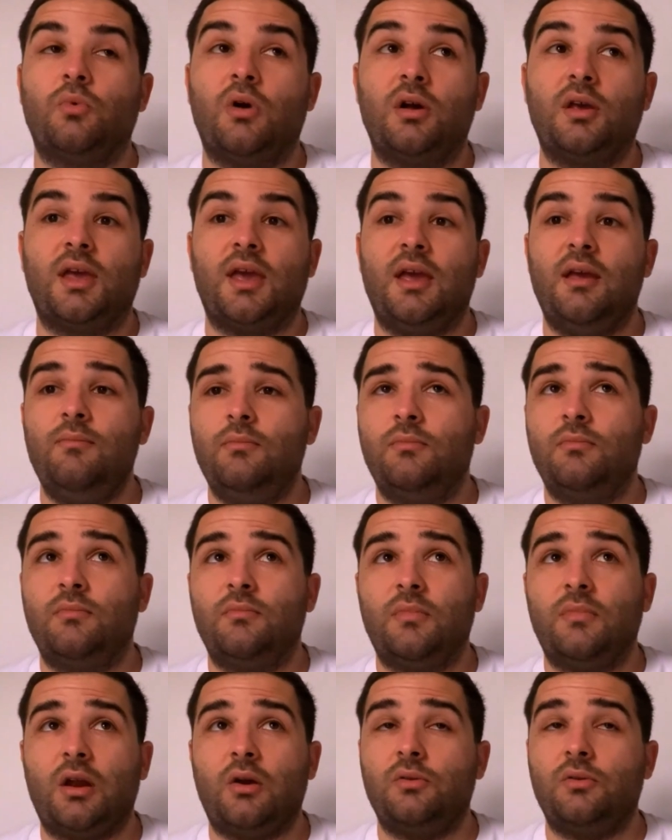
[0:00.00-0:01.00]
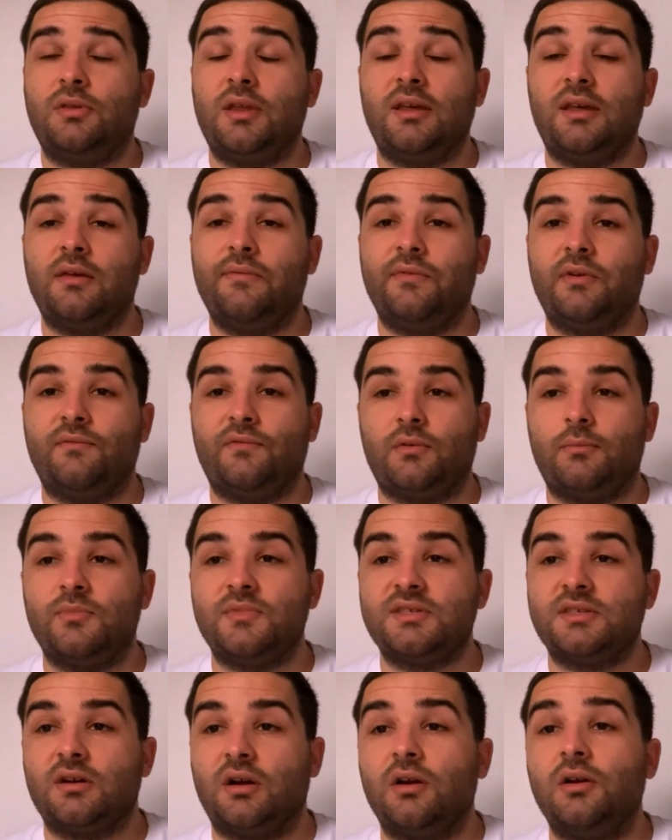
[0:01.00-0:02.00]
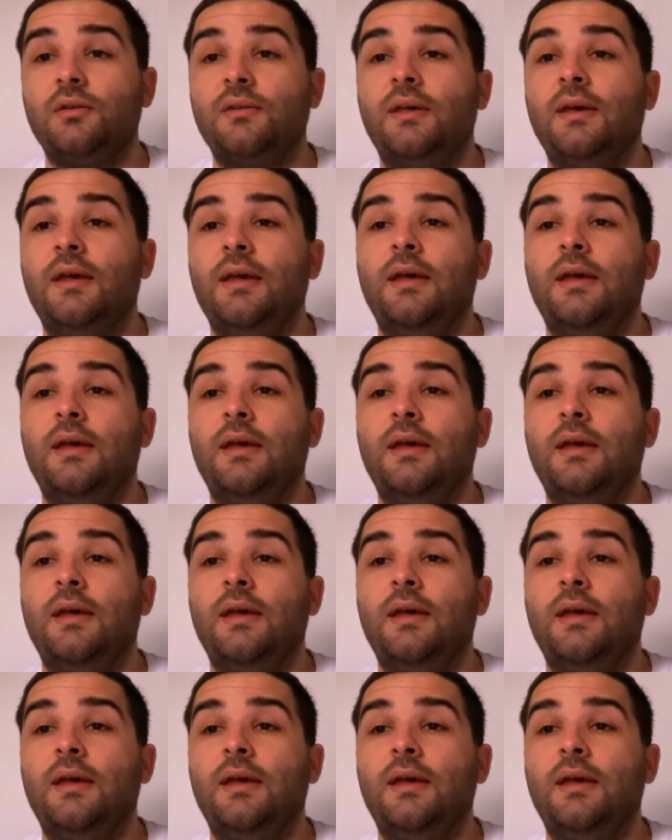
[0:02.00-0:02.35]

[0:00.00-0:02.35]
one game, I don't think even from the start,